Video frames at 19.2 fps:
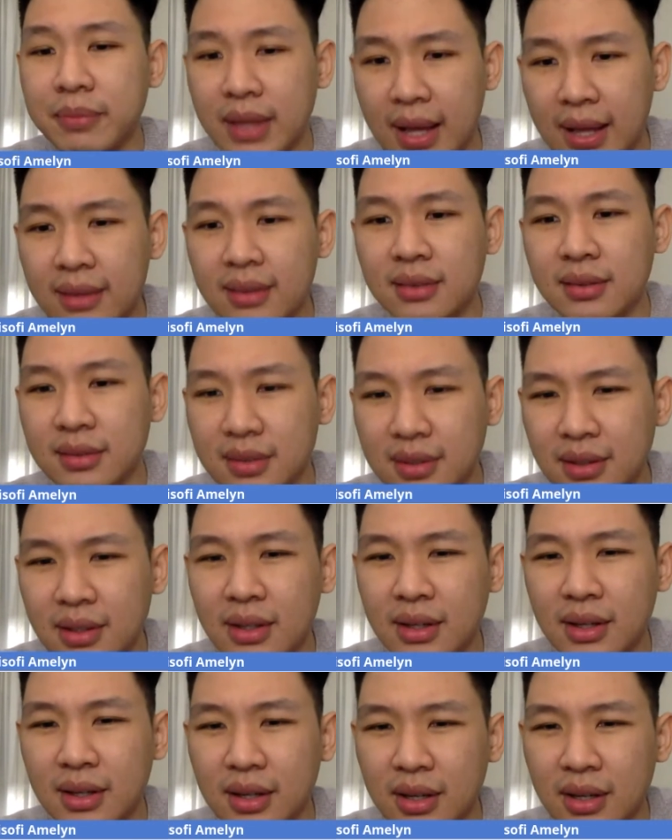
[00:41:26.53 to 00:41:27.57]
then
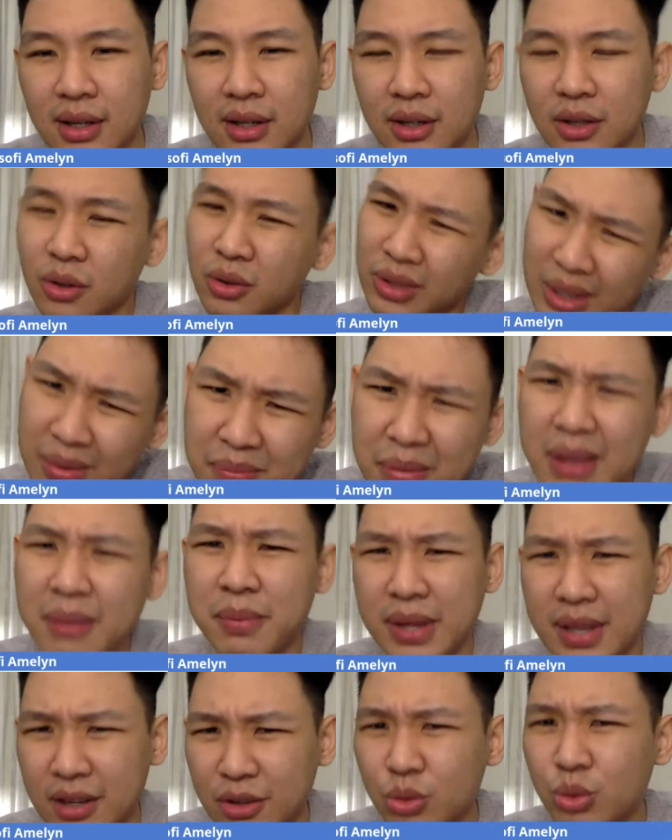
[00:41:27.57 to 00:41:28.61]
it may
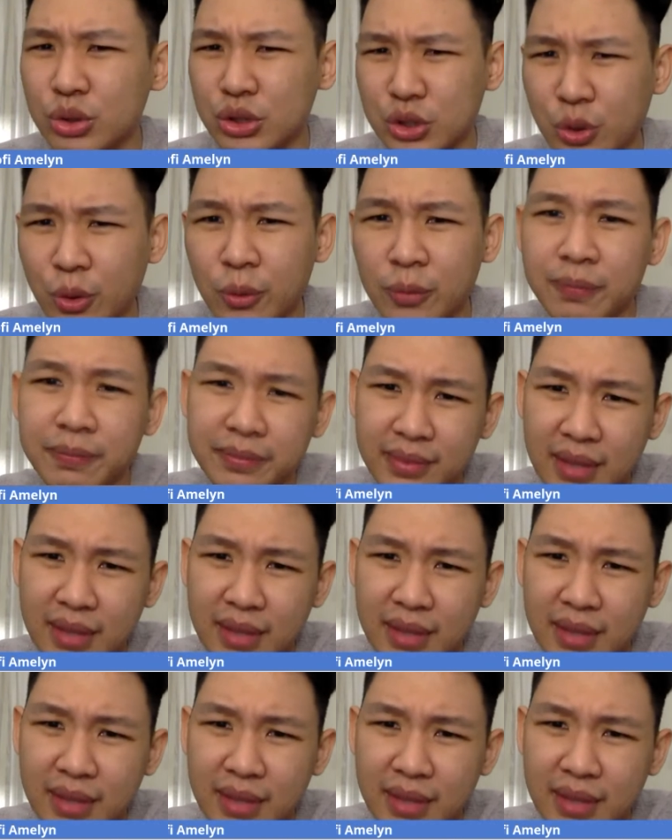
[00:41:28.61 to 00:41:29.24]
be a good show.